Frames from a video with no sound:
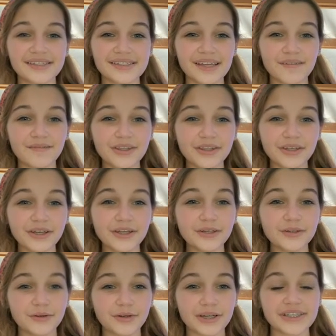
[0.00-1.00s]
Seventh
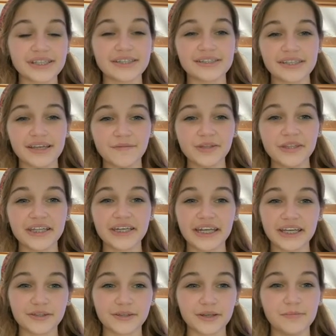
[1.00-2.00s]
grade chorus and seventh and
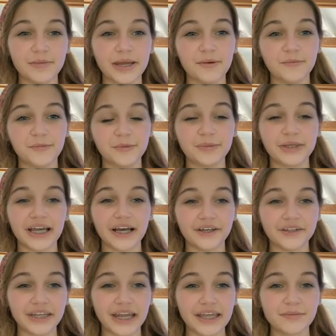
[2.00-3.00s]
eighth grade band will be
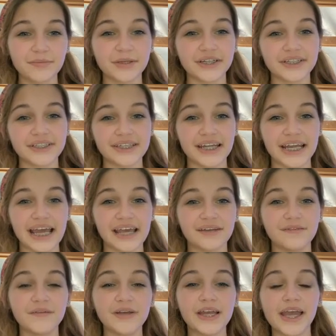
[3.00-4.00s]
held ninth period
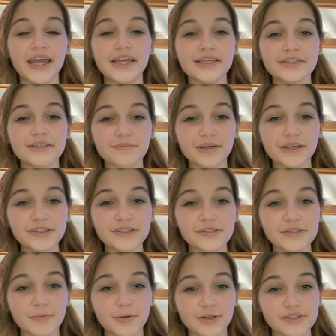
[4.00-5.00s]
today. Spring
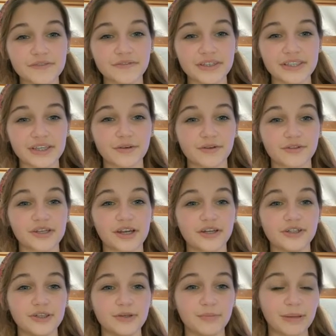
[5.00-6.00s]
sports physicals
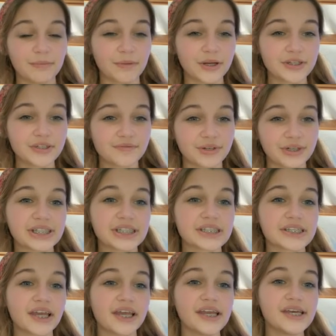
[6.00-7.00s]
are due by March
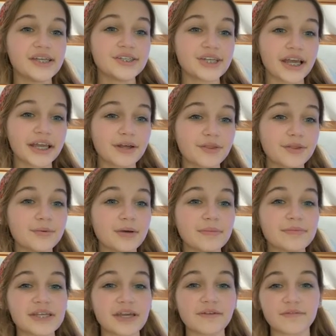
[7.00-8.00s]
1st. Check out the
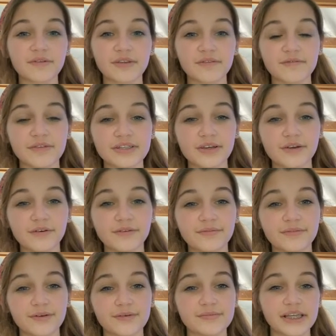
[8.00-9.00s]
website for the physical
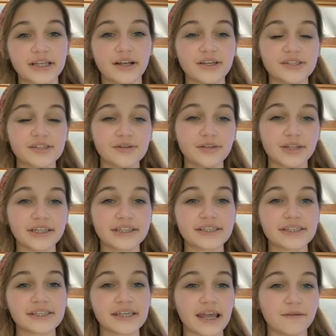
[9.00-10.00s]
forms and also a link
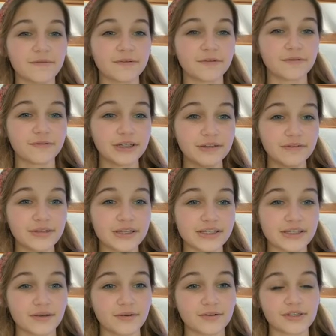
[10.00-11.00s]
to sign up for free
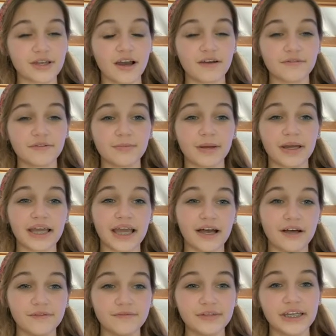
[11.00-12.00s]
physicals offered by
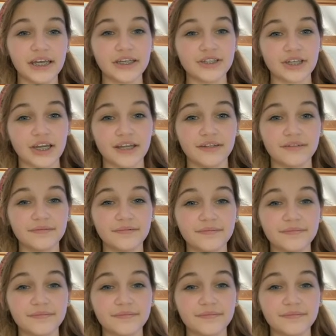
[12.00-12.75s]
LVHN.